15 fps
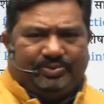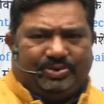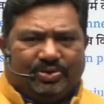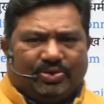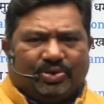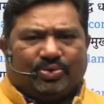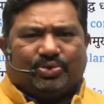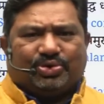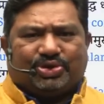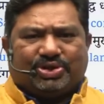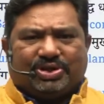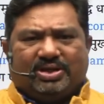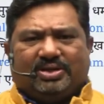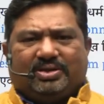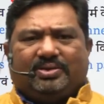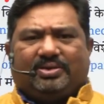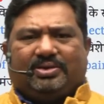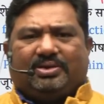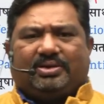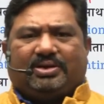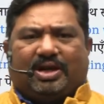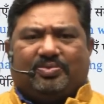question
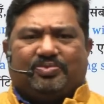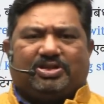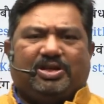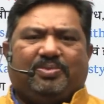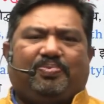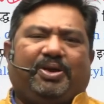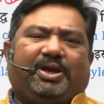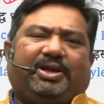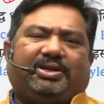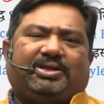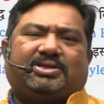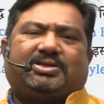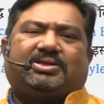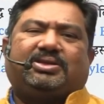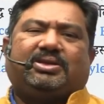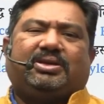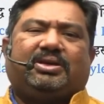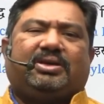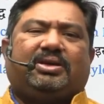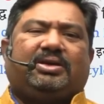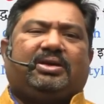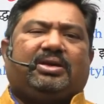comes in place,
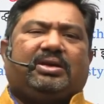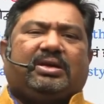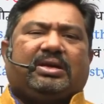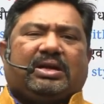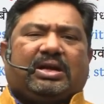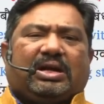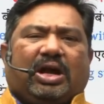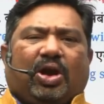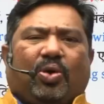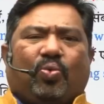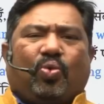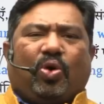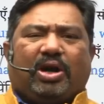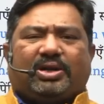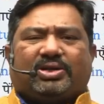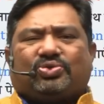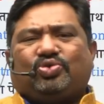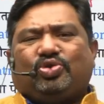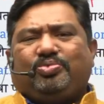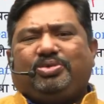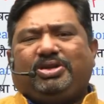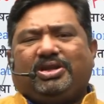what
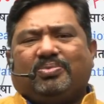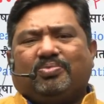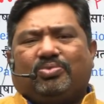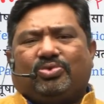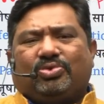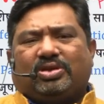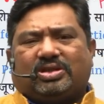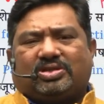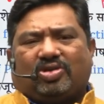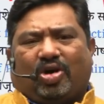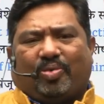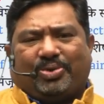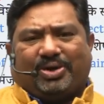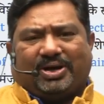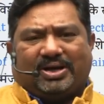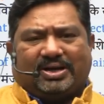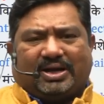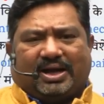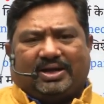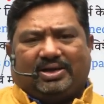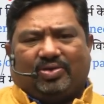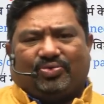should be the modus
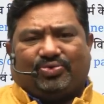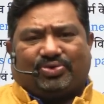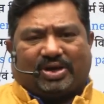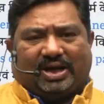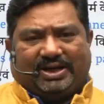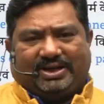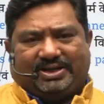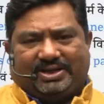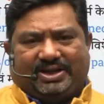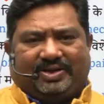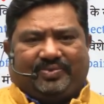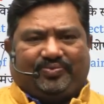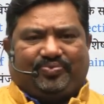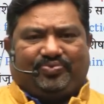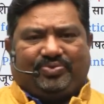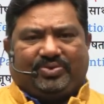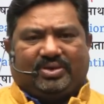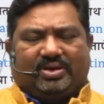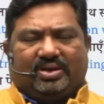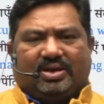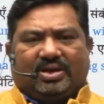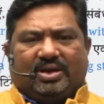operandi of writing?
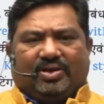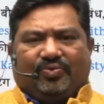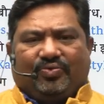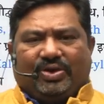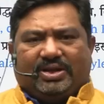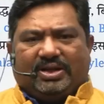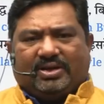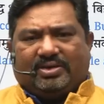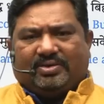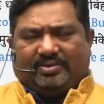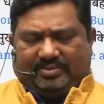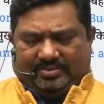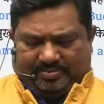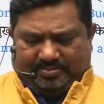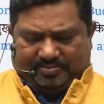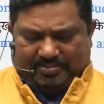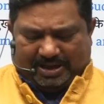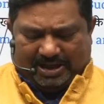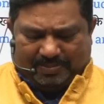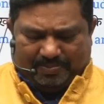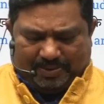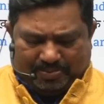Whether many
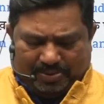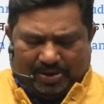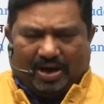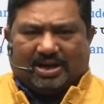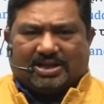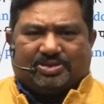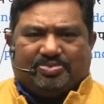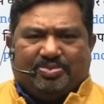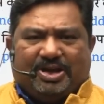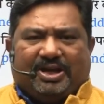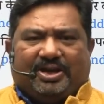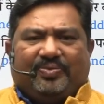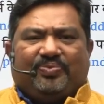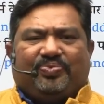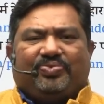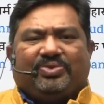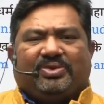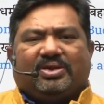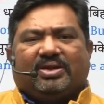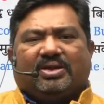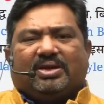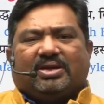people ask me,
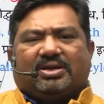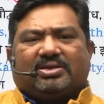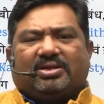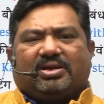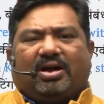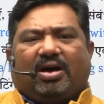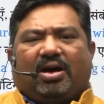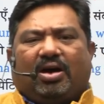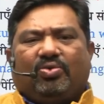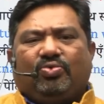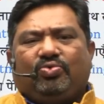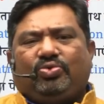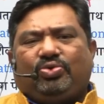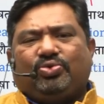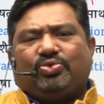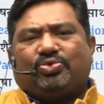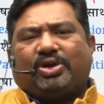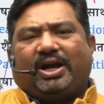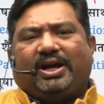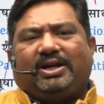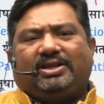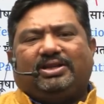sir, how to
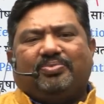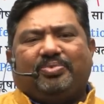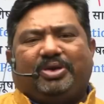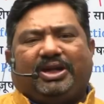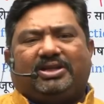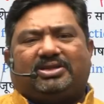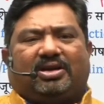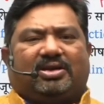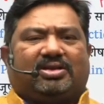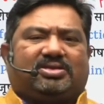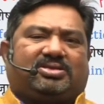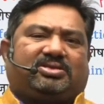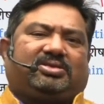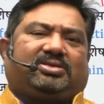write the mains answer?